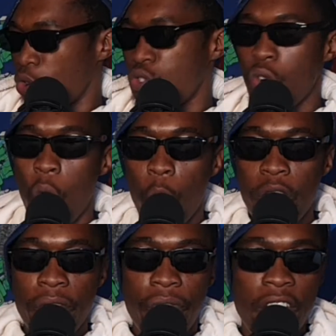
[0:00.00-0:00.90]
don't know
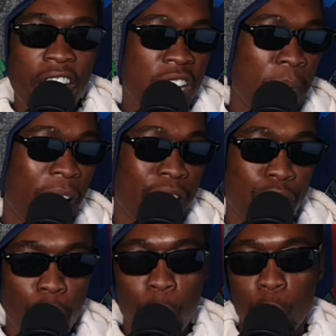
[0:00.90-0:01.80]
if
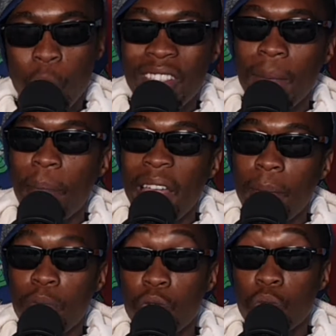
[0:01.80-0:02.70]
anybody knows what the
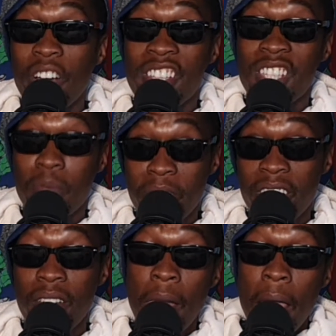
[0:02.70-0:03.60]
black bourgeoisie
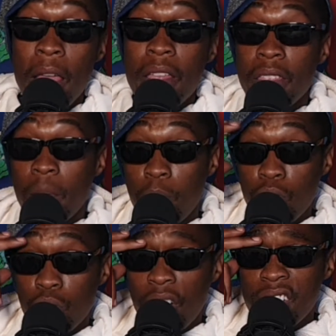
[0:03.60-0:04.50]
means. The
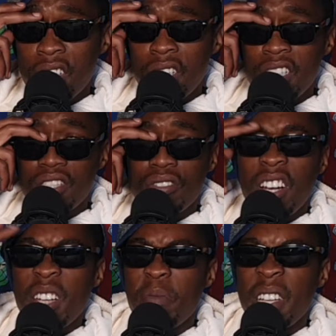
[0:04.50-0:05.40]
bourgeoisie
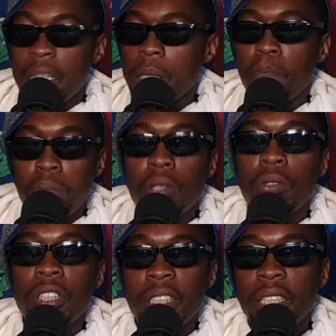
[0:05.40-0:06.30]
literally means
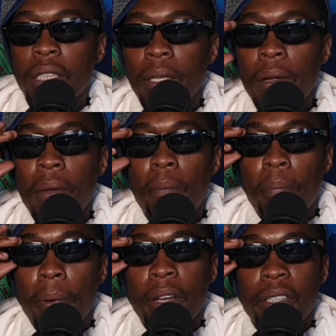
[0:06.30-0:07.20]
bullshit,
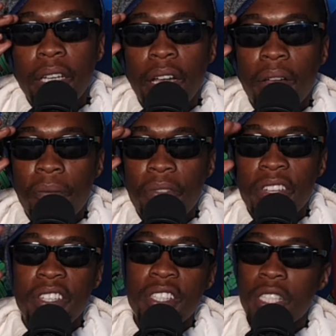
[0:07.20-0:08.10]
but
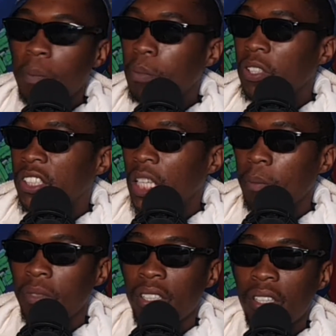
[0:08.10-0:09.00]
in simple
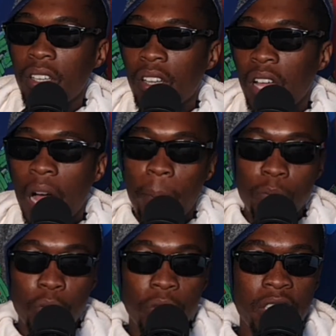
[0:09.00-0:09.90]
terms,
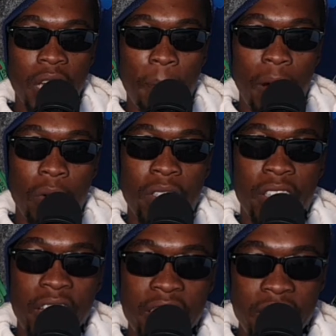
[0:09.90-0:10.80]
I'm talking about
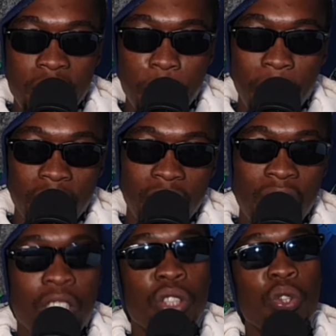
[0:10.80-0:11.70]
gatekeepers.
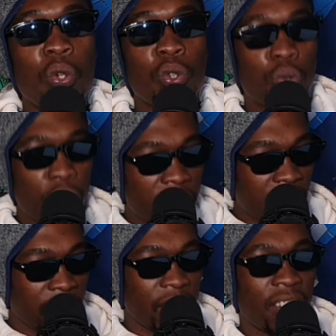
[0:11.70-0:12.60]
So
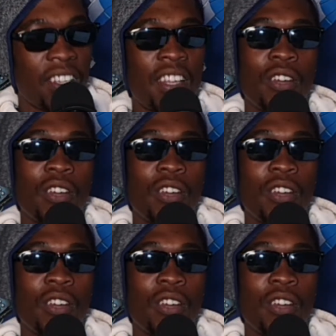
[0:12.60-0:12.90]
today,